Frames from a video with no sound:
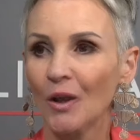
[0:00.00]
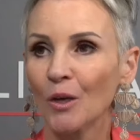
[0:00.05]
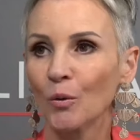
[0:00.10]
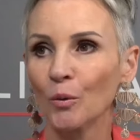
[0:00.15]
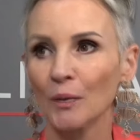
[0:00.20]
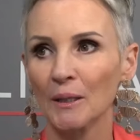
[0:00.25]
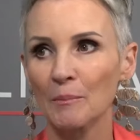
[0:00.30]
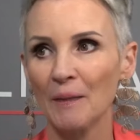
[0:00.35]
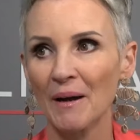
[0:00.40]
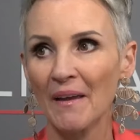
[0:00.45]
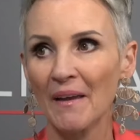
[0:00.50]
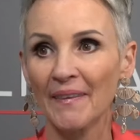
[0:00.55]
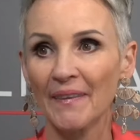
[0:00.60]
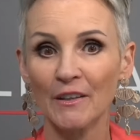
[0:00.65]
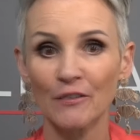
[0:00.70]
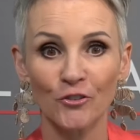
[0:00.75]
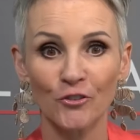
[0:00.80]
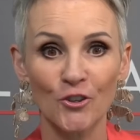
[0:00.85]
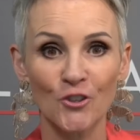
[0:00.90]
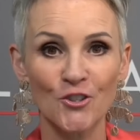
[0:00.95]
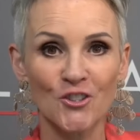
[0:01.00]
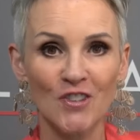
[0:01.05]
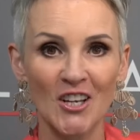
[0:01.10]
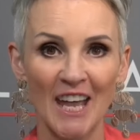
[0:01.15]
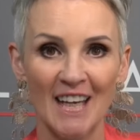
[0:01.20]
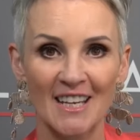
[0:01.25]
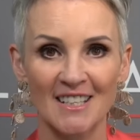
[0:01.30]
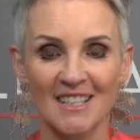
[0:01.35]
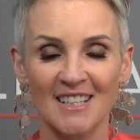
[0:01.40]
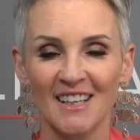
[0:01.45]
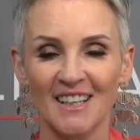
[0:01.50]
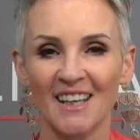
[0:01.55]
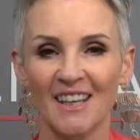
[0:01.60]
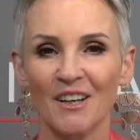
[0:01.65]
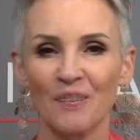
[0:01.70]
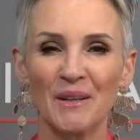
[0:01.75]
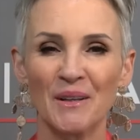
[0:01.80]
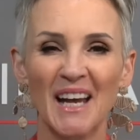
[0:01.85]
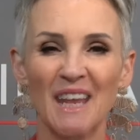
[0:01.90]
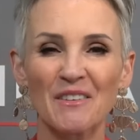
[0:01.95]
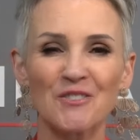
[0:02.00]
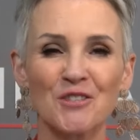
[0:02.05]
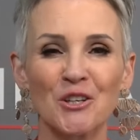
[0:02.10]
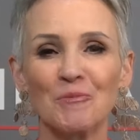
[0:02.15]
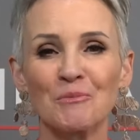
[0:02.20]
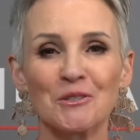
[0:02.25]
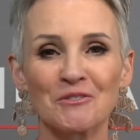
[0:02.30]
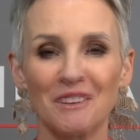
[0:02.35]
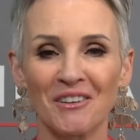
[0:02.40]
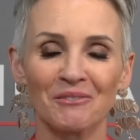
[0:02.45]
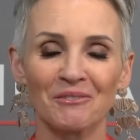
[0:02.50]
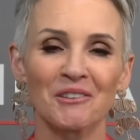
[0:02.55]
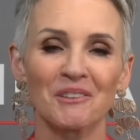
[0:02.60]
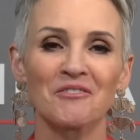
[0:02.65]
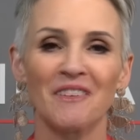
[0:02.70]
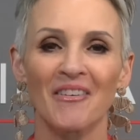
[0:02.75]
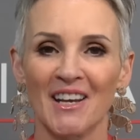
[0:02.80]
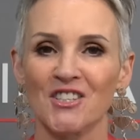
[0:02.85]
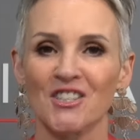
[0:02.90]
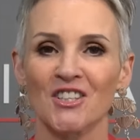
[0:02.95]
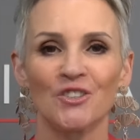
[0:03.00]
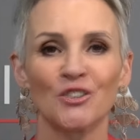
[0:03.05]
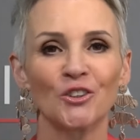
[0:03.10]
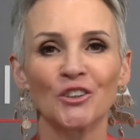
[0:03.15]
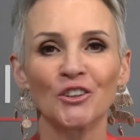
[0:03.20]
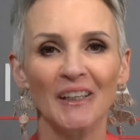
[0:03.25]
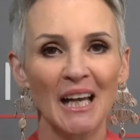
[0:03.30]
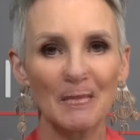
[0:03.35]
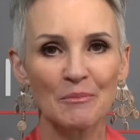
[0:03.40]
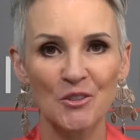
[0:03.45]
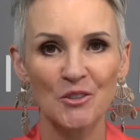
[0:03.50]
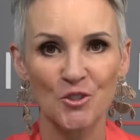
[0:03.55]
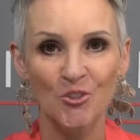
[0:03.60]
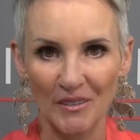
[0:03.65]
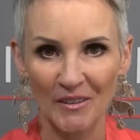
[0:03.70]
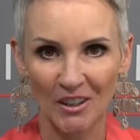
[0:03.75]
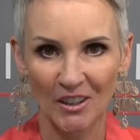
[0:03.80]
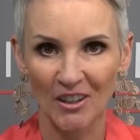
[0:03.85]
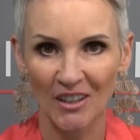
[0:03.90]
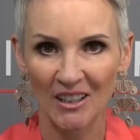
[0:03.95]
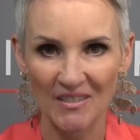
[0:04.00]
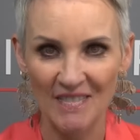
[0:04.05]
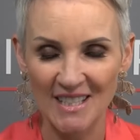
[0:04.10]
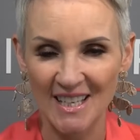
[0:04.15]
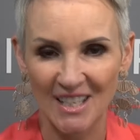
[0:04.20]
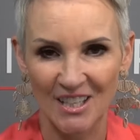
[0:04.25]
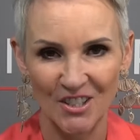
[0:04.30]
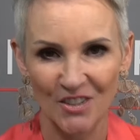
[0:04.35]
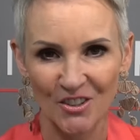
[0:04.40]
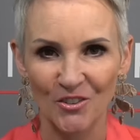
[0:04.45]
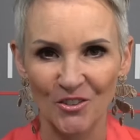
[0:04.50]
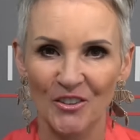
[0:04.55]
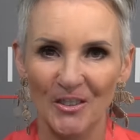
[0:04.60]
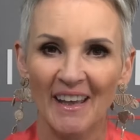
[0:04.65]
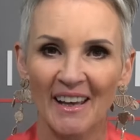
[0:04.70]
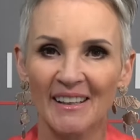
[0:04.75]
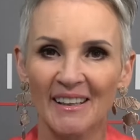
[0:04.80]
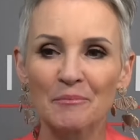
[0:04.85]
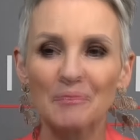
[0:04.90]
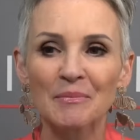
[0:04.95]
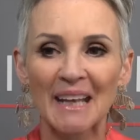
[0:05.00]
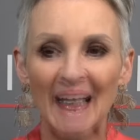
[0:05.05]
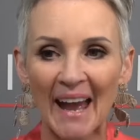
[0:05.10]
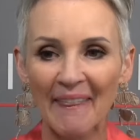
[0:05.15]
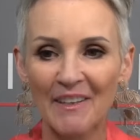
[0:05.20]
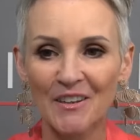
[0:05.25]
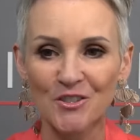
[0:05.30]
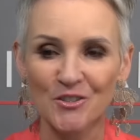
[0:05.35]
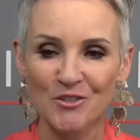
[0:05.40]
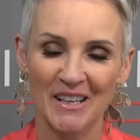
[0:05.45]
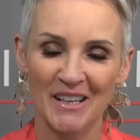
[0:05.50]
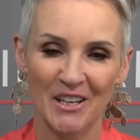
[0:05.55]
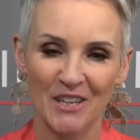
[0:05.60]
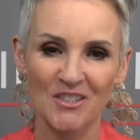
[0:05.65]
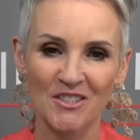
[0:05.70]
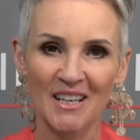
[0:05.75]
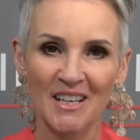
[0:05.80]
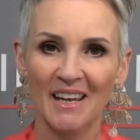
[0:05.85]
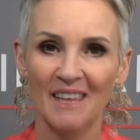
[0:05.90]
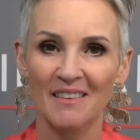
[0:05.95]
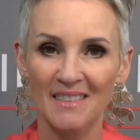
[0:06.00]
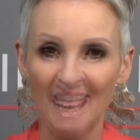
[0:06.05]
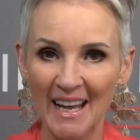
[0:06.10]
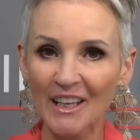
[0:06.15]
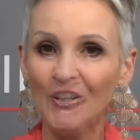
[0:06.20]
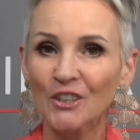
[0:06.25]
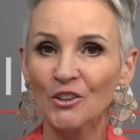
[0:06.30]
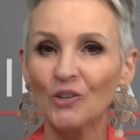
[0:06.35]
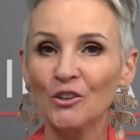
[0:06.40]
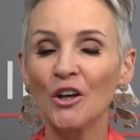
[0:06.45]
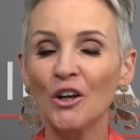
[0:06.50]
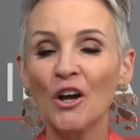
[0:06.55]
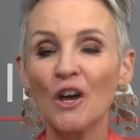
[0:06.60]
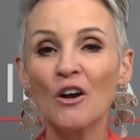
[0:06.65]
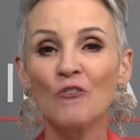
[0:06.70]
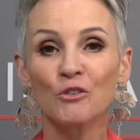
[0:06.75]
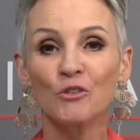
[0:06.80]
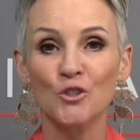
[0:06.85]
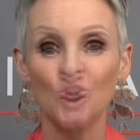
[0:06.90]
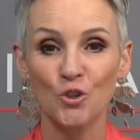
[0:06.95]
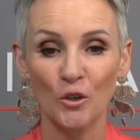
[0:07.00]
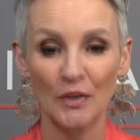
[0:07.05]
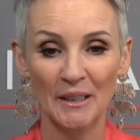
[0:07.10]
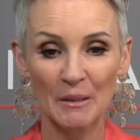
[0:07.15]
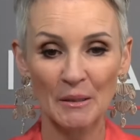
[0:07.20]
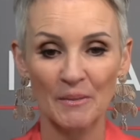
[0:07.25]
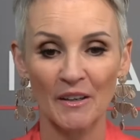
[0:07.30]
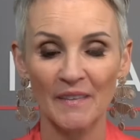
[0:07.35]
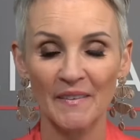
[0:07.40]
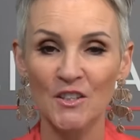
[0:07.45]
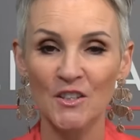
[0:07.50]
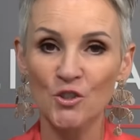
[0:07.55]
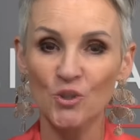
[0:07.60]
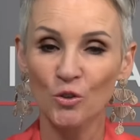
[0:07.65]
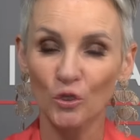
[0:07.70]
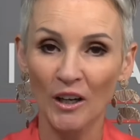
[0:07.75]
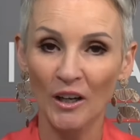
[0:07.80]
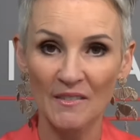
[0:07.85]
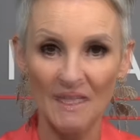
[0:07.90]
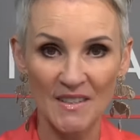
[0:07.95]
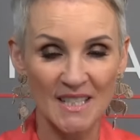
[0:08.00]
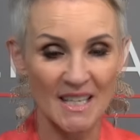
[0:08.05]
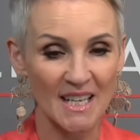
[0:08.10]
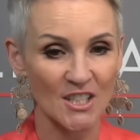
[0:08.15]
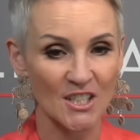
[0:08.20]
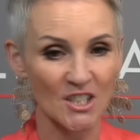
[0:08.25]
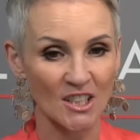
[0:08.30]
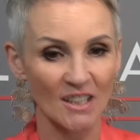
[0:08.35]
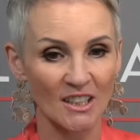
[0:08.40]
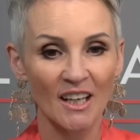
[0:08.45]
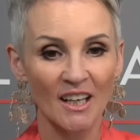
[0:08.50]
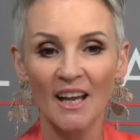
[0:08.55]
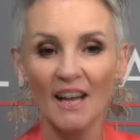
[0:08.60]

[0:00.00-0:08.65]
What about that first date? We have so much fun with fashion. You've got to come and join the conversation, okay? And I'm glad that you're here today. Thank you for joining me on this short conversation.